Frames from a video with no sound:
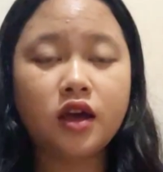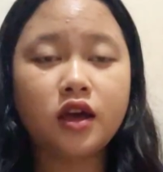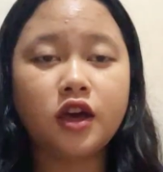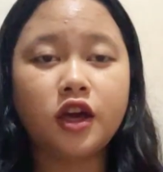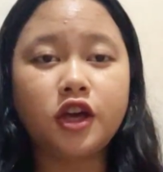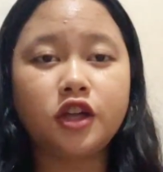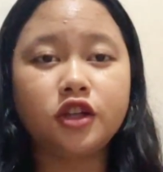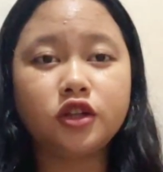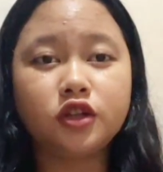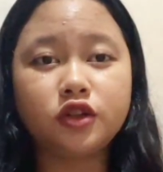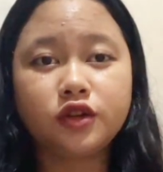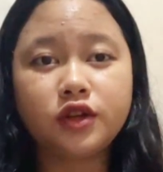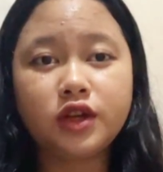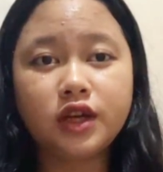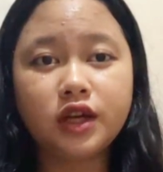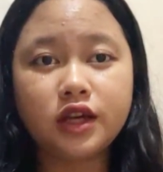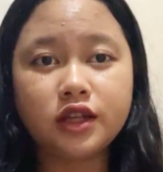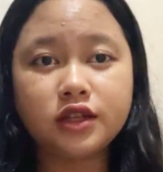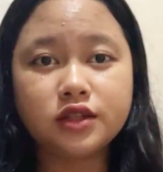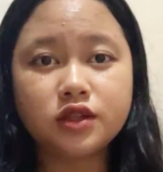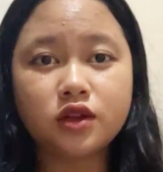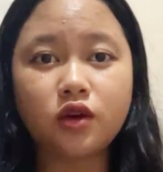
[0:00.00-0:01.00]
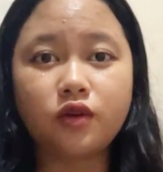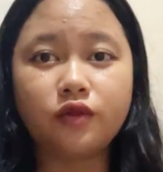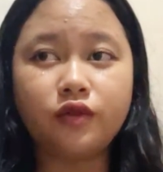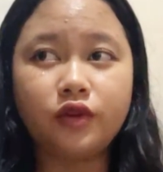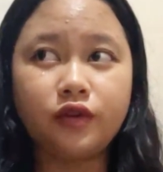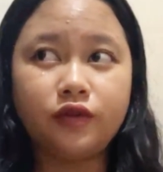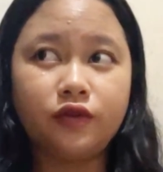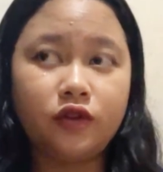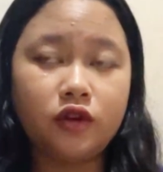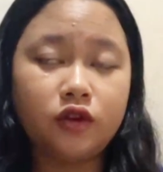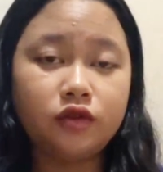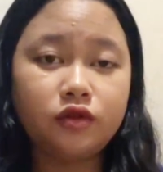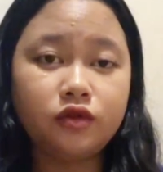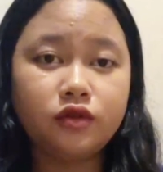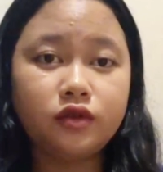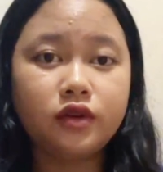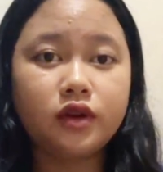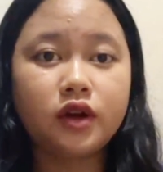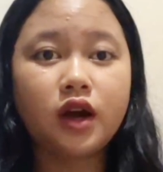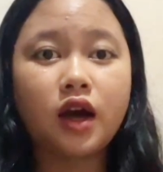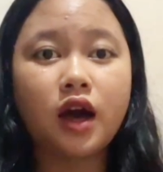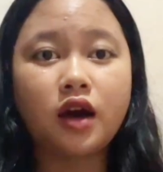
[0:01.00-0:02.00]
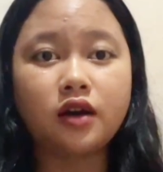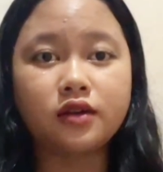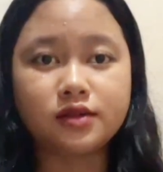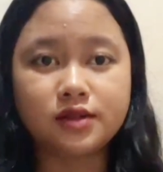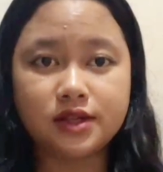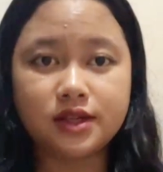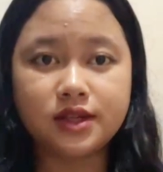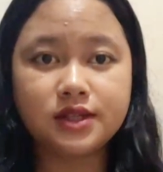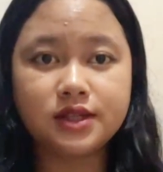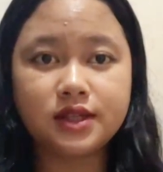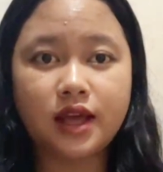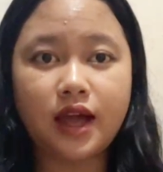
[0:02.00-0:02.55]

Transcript: including its overview, causes,